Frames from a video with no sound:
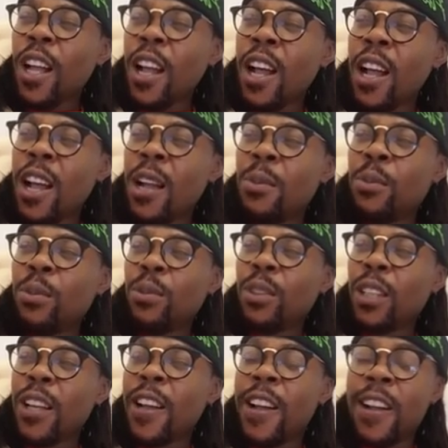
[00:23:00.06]

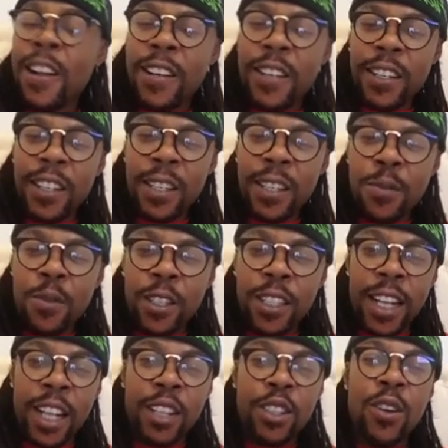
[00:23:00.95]
Earlier this
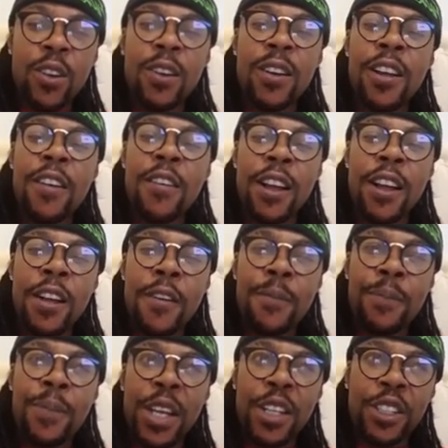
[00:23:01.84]
morning, I saw
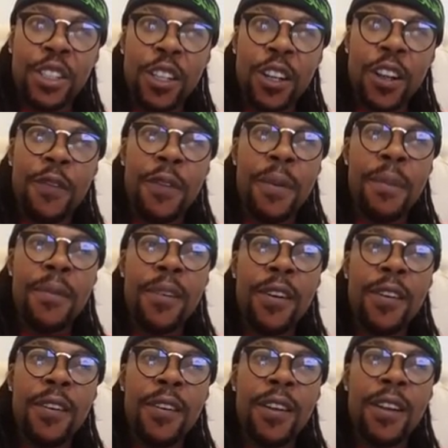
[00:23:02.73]
a picture of
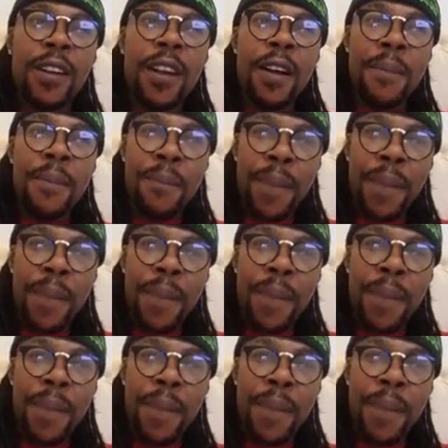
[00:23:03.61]
a